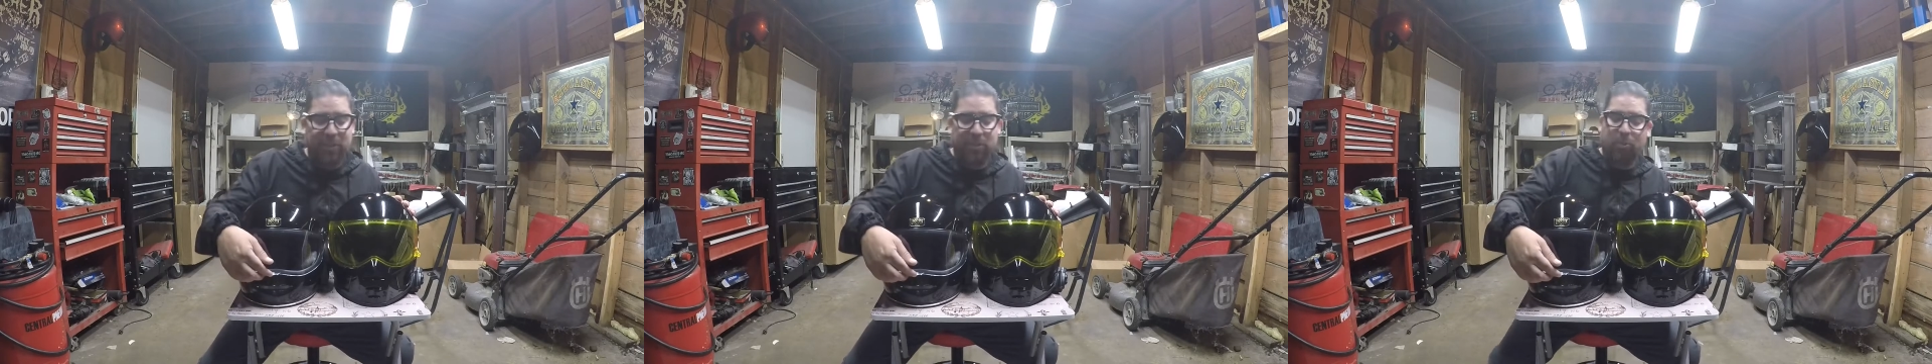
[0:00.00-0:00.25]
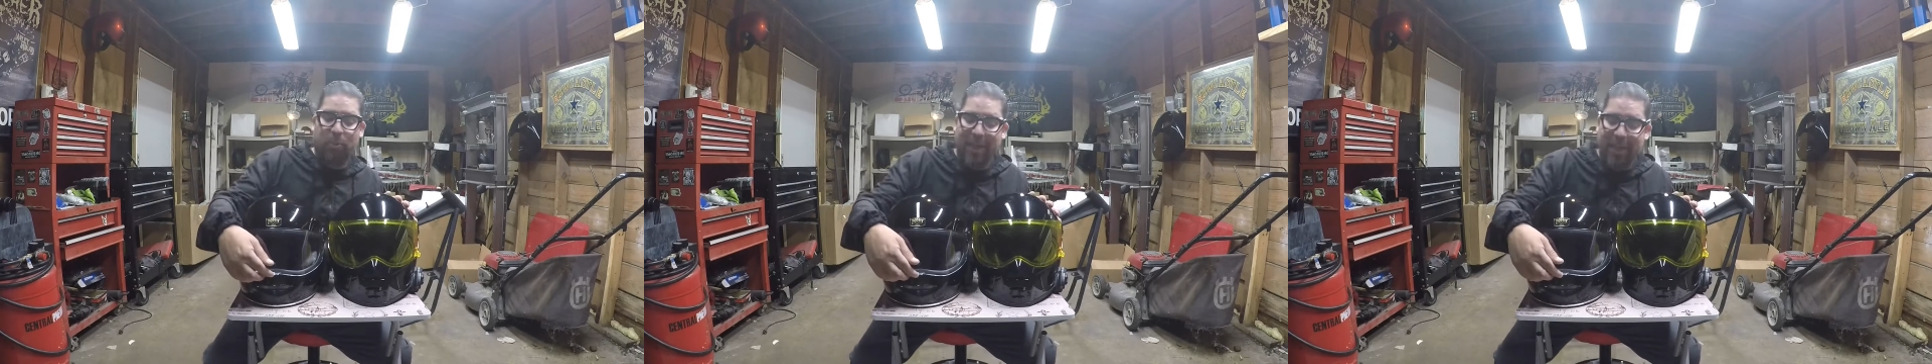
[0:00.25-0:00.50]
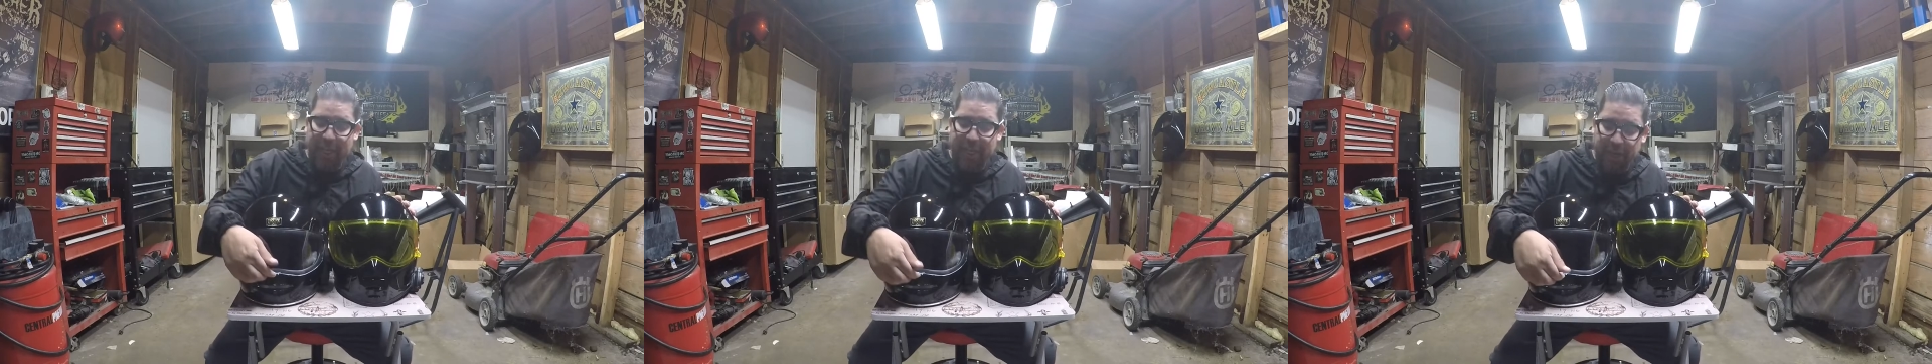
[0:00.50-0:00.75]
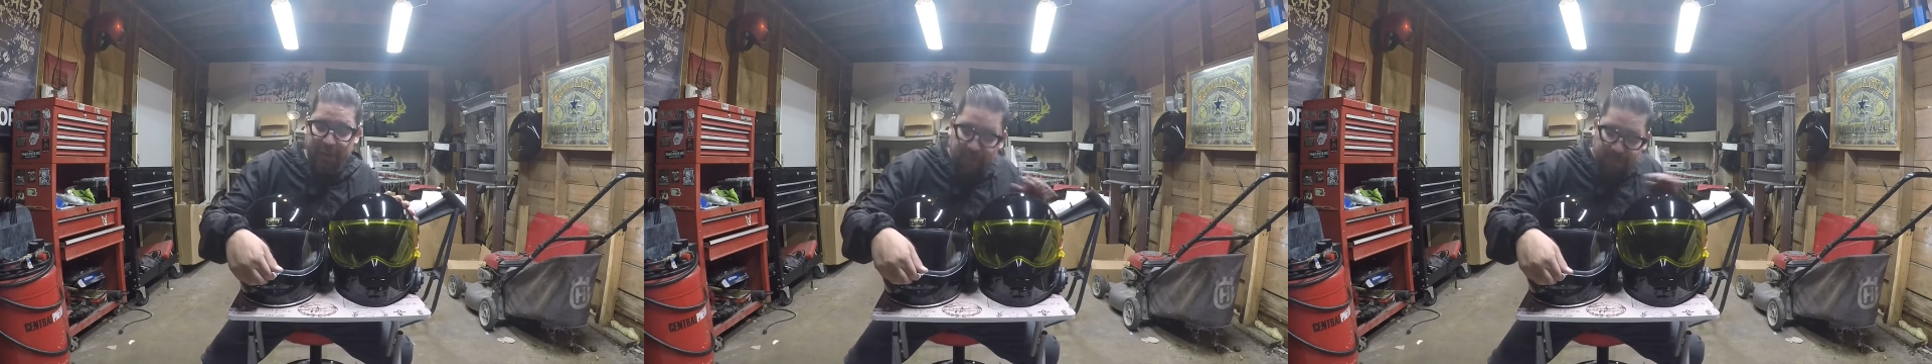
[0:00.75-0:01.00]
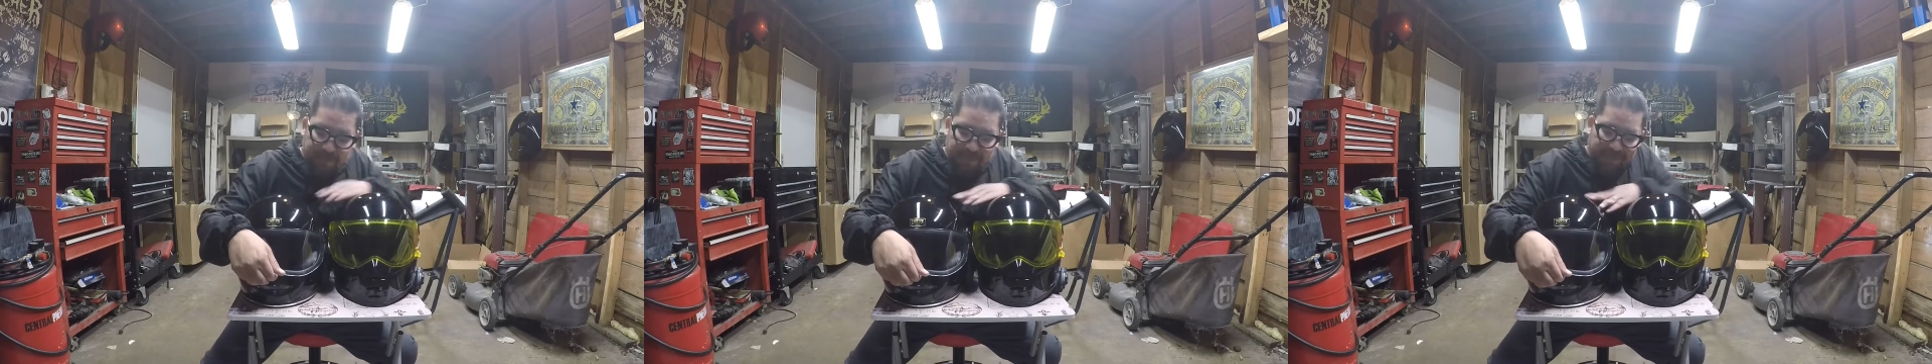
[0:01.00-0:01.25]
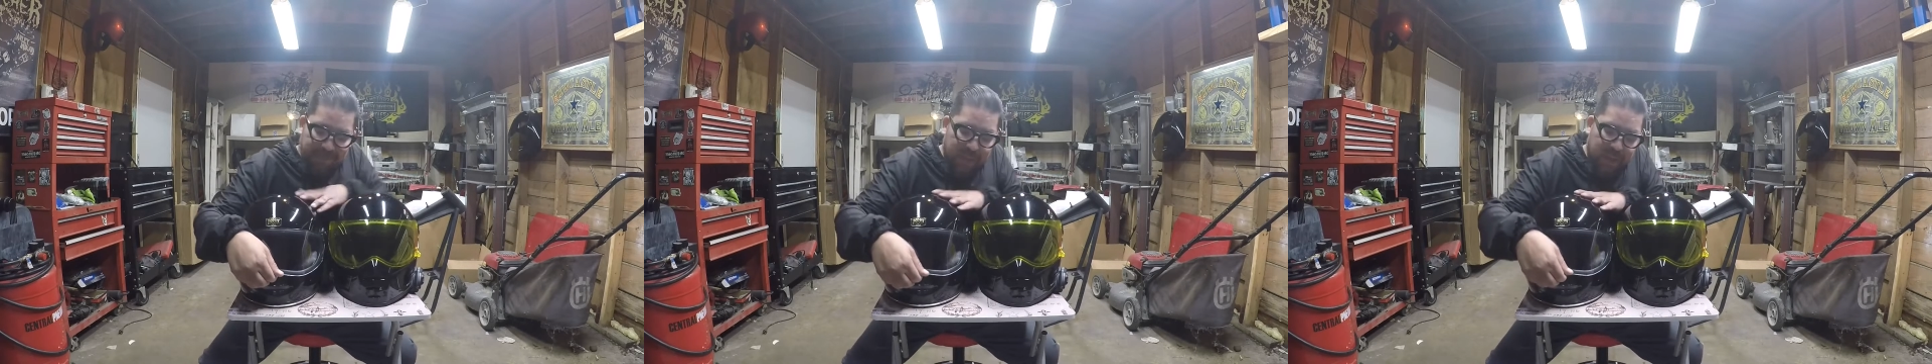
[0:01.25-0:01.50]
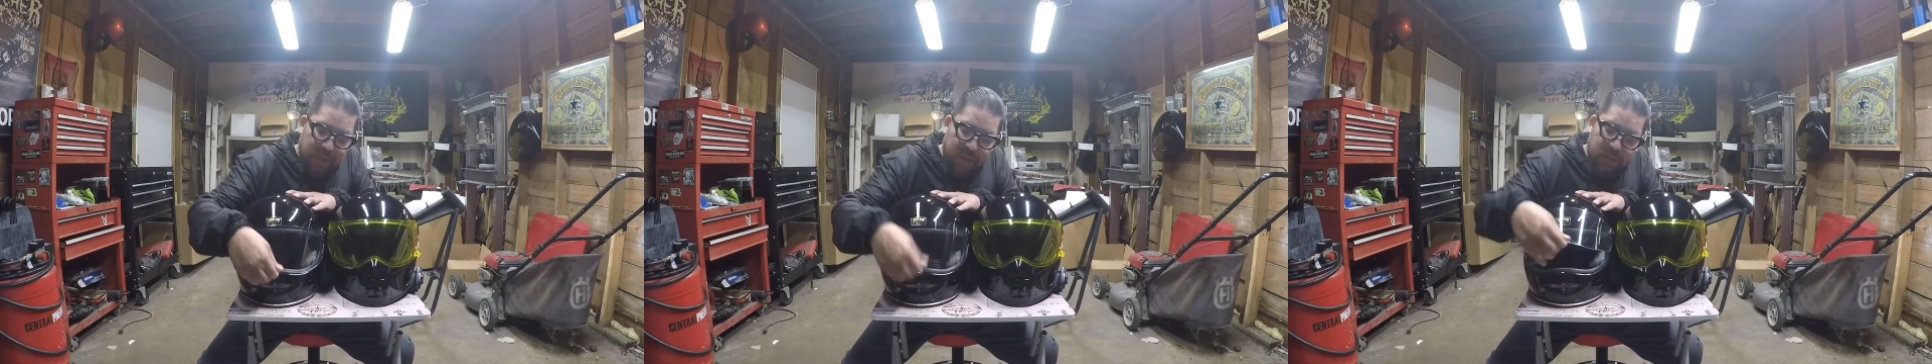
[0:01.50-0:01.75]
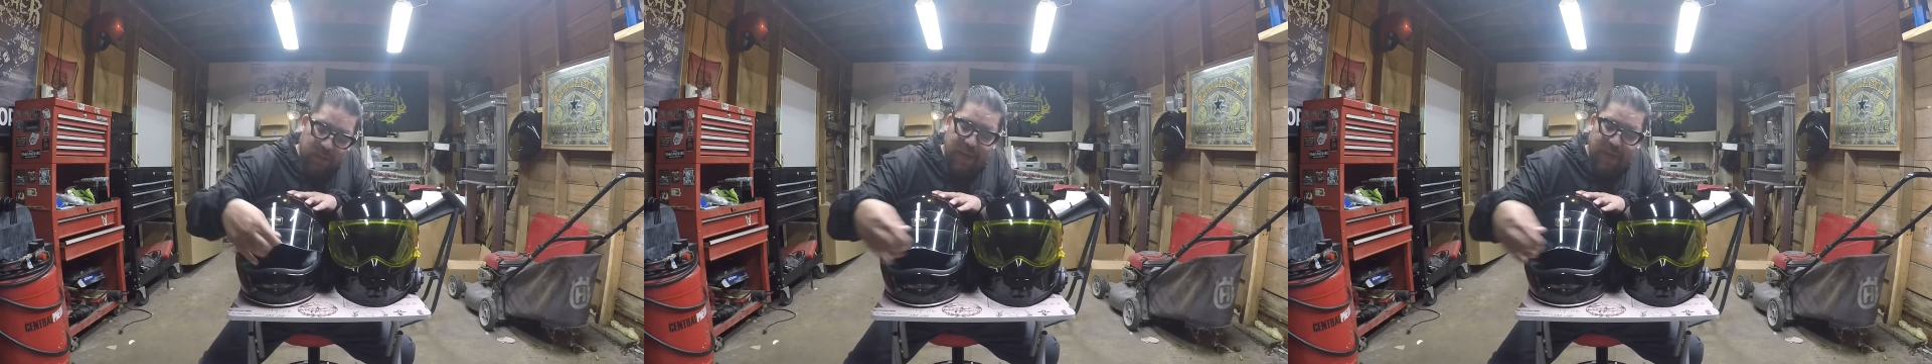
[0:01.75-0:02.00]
right here on how